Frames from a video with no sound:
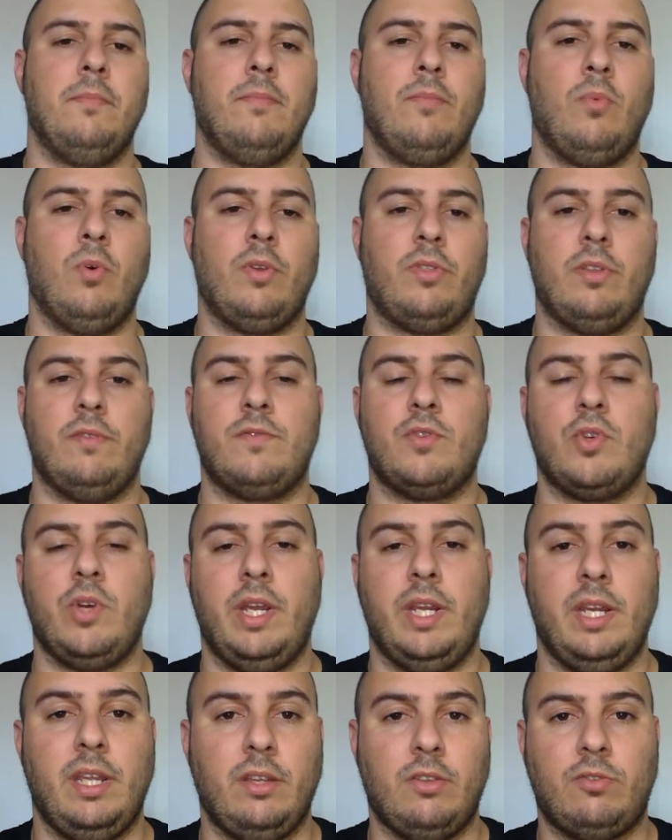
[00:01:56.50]
worth of
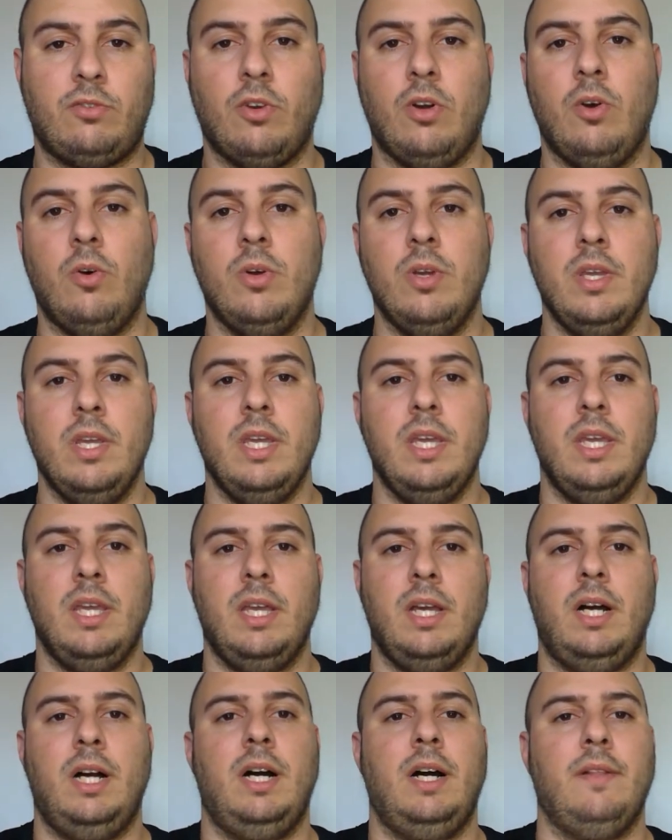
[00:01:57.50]
training. So
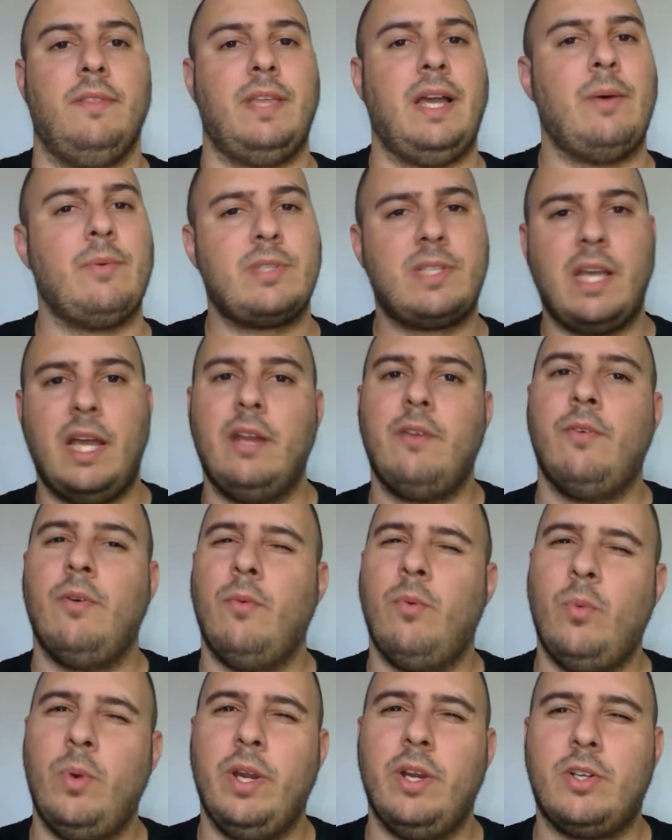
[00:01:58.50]
that was kind of
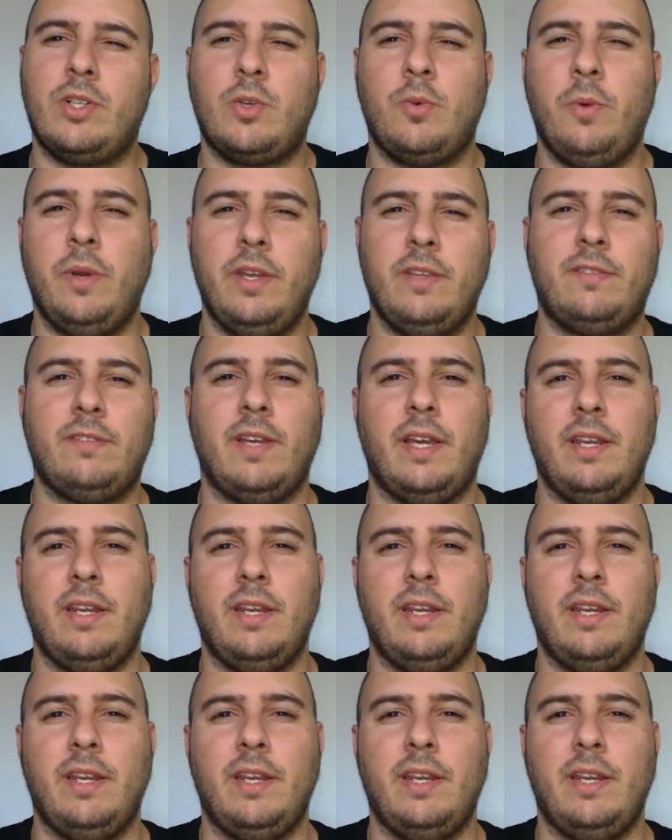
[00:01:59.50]
a weird twist.